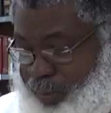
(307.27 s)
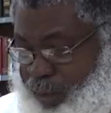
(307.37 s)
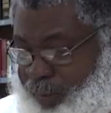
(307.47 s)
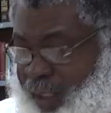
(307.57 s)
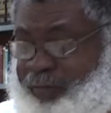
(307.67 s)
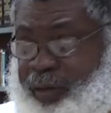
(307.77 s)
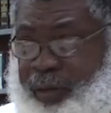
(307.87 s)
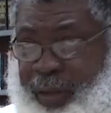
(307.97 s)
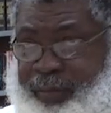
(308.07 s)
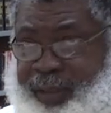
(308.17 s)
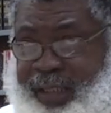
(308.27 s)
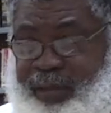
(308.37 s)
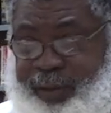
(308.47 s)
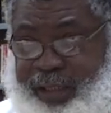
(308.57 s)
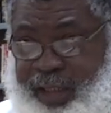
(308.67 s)
People have called me,
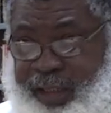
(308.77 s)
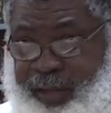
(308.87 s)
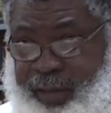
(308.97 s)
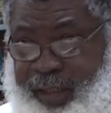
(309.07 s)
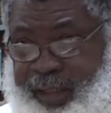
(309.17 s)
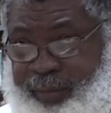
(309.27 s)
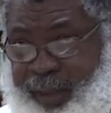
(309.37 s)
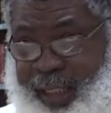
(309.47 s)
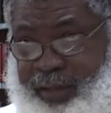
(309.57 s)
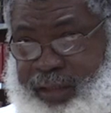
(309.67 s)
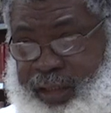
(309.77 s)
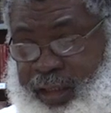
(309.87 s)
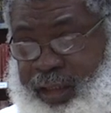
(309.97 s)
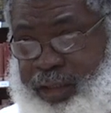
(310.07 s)
especially on the Dear Pastor